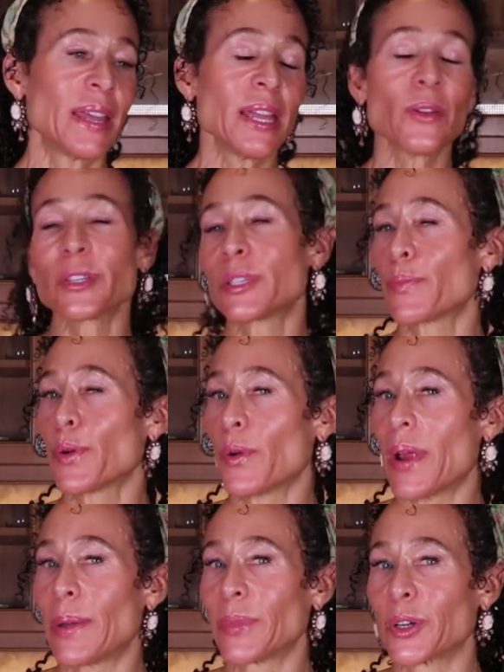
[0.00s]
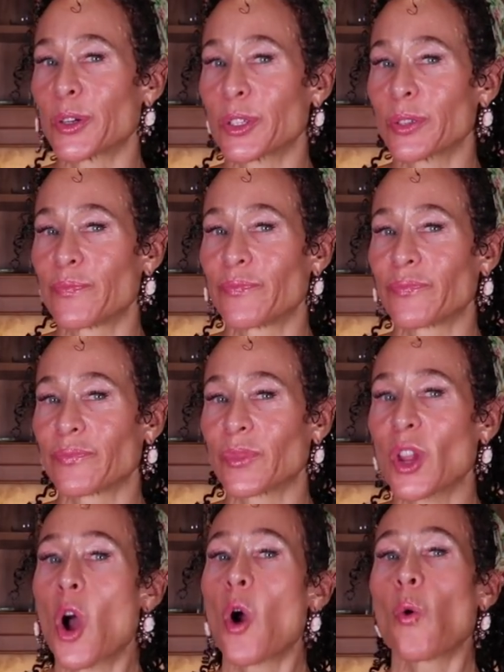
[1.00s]
Here are some parameters.
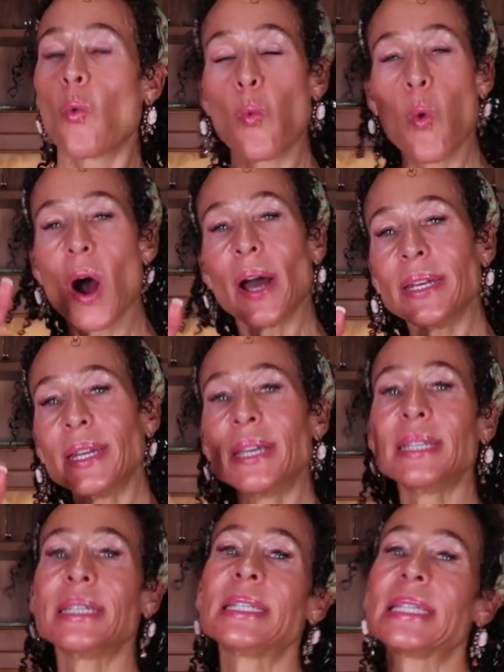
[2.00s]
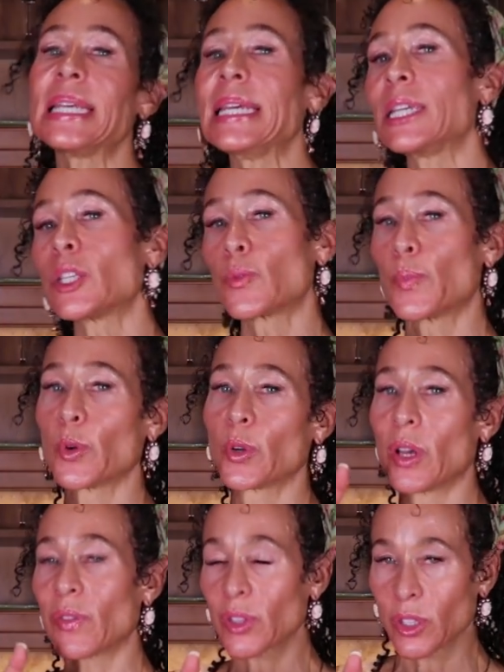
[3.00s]
One
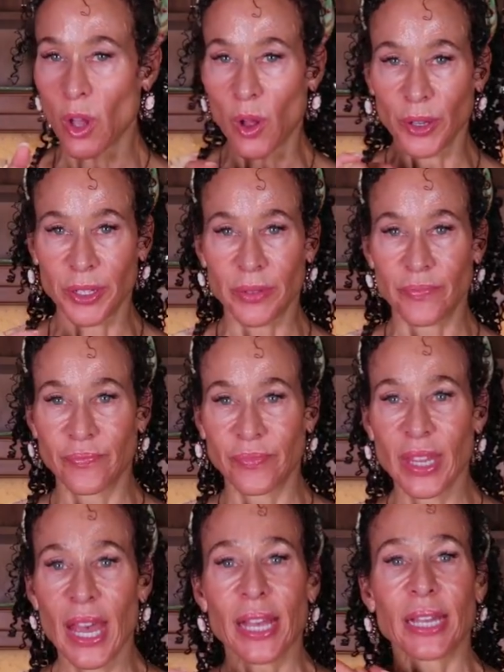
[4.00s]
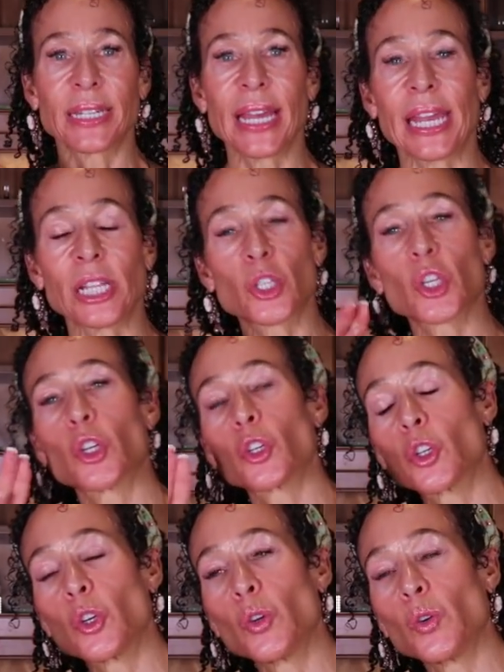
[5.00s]
teaspoon of salt contains
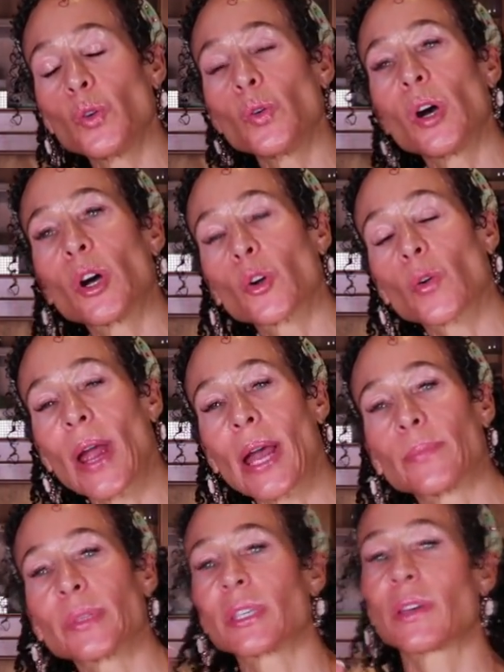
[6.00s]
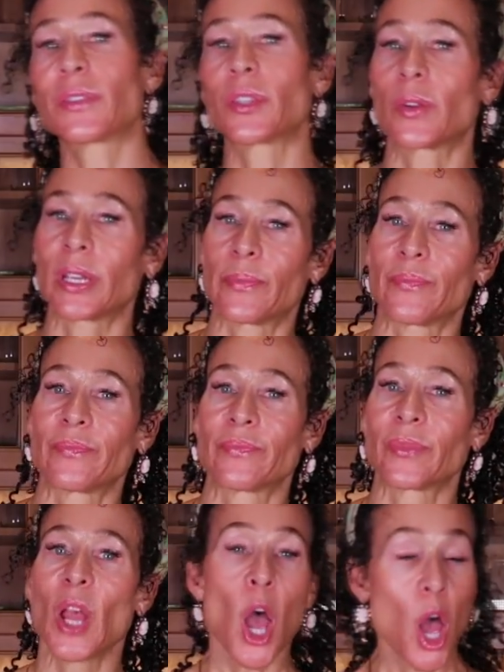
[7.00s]
two grams of sodium
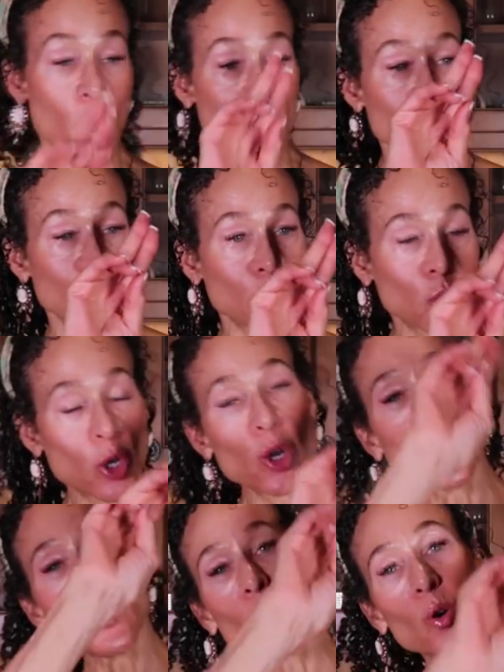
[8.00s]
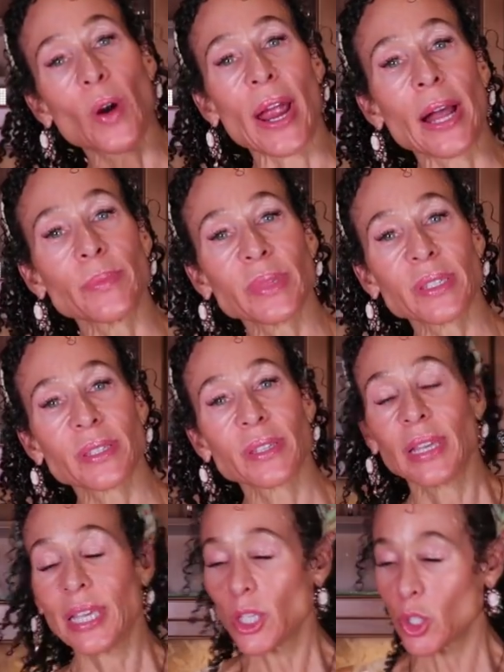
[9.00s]
two grams
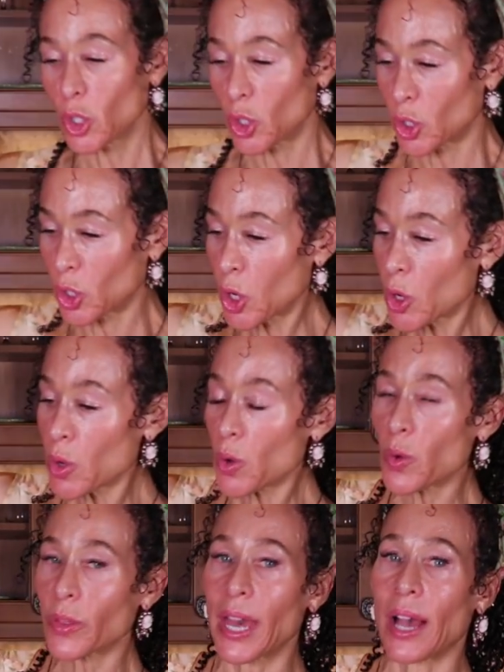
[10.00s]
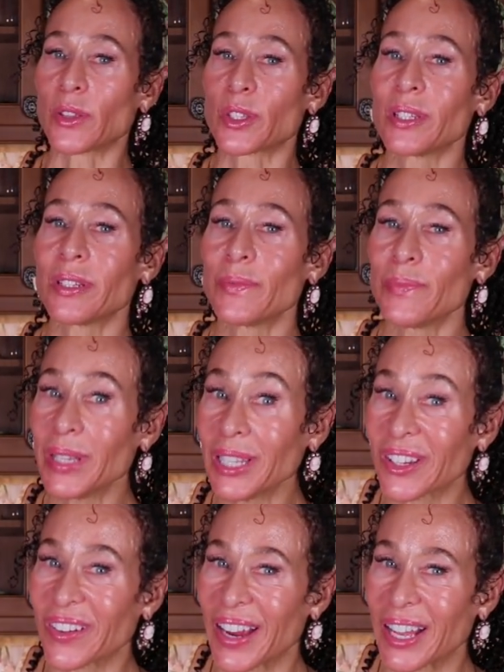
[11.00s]
is 2,000
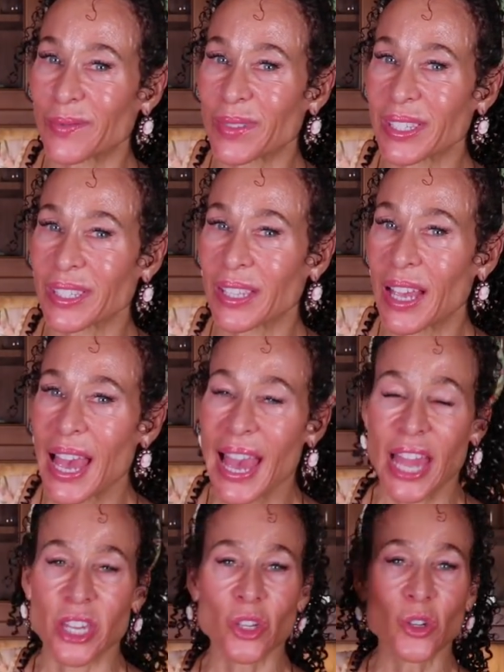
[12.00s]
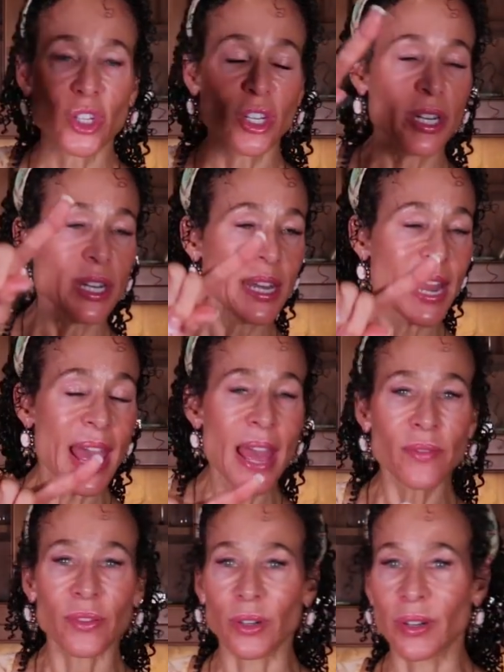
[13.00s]
milligrams. And you should
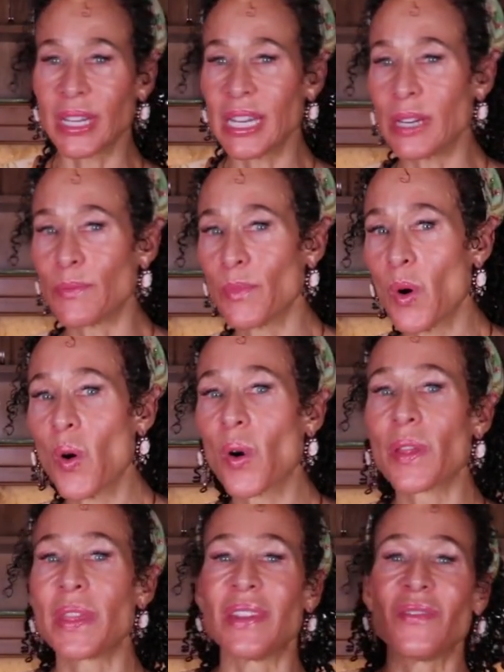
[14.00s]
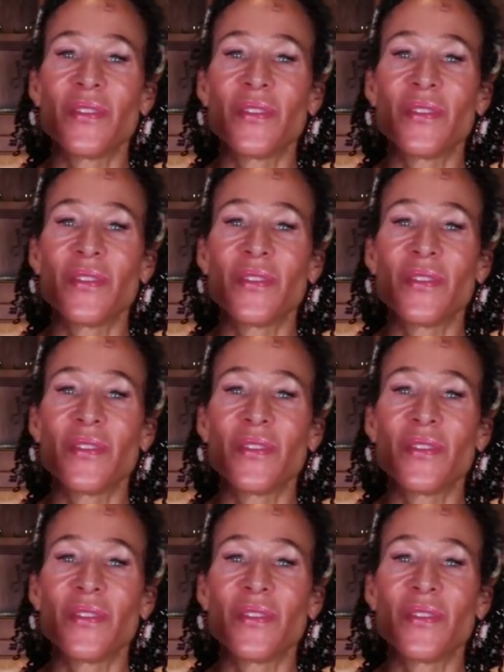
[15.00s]
never eat more than